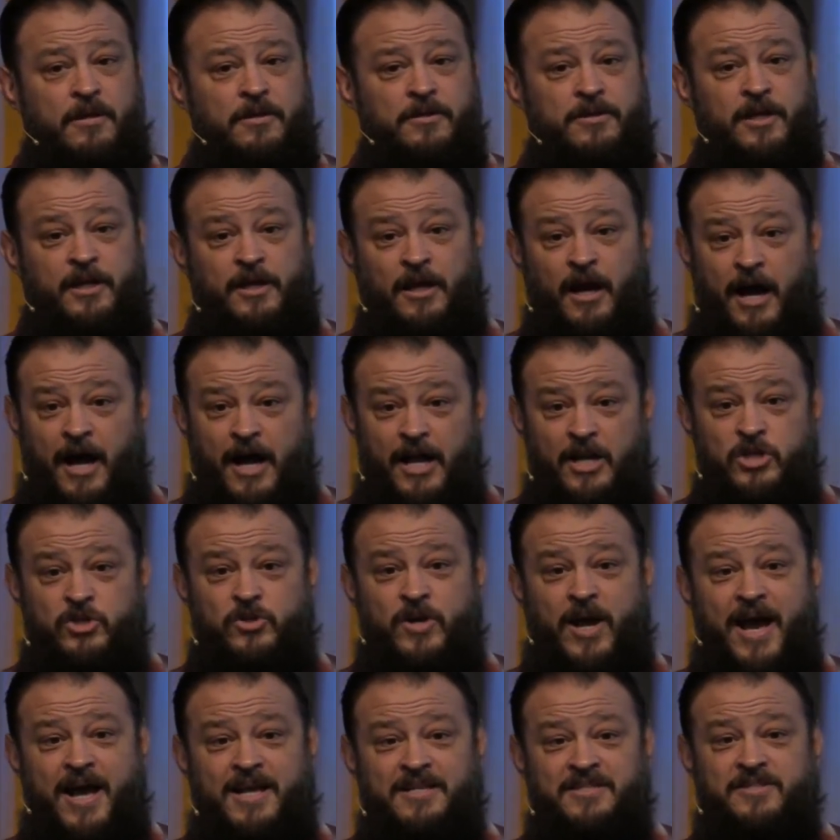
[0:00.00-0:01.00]
To
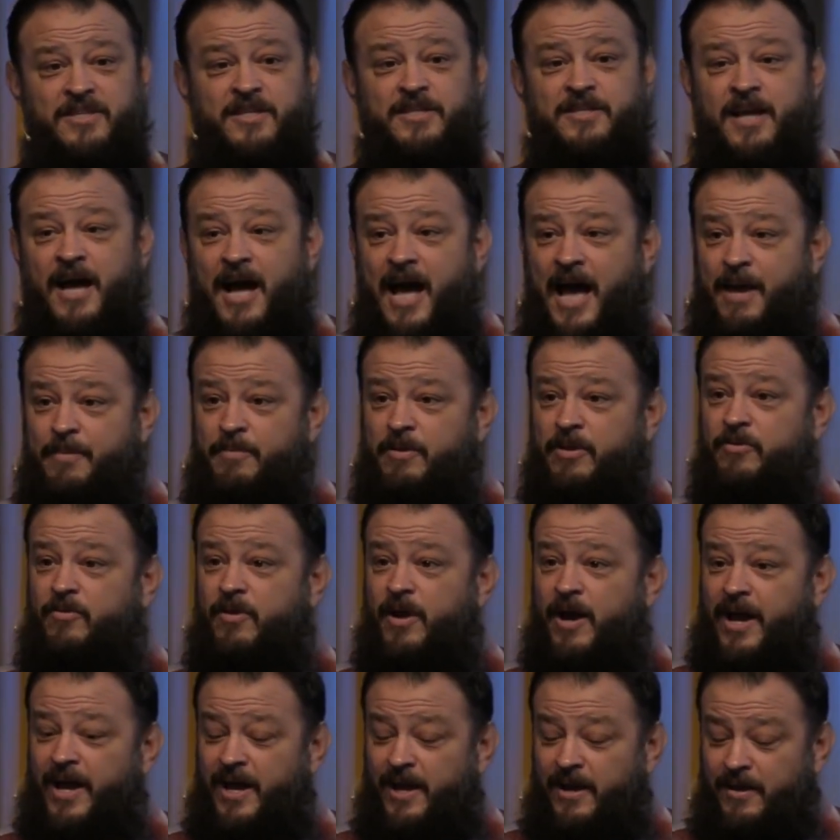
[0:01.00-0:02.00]
contrast the diamond,
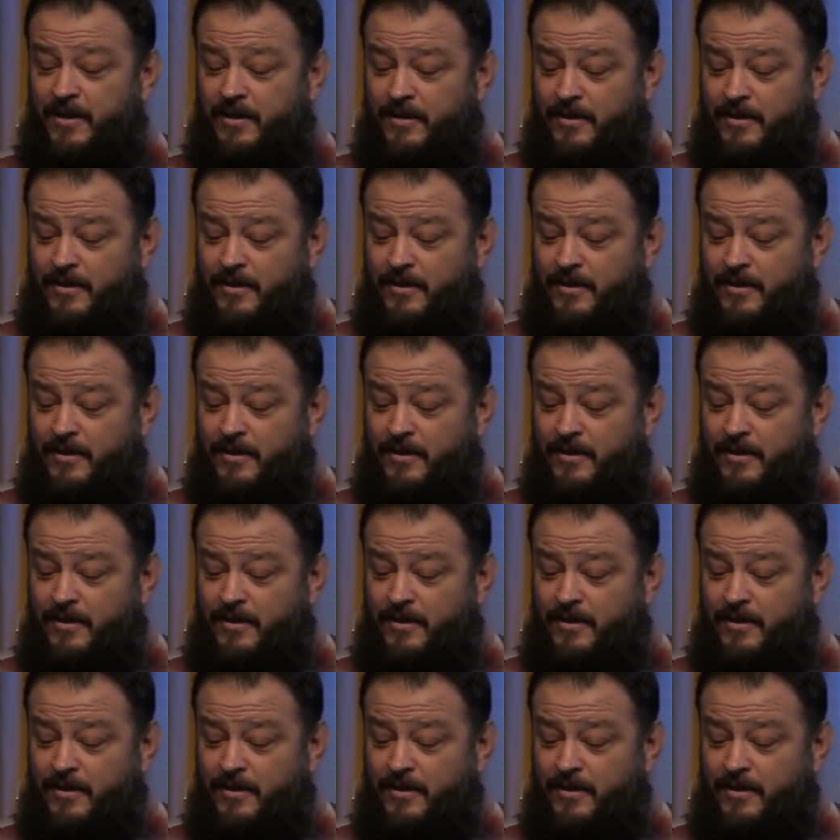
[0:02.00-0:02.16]
right?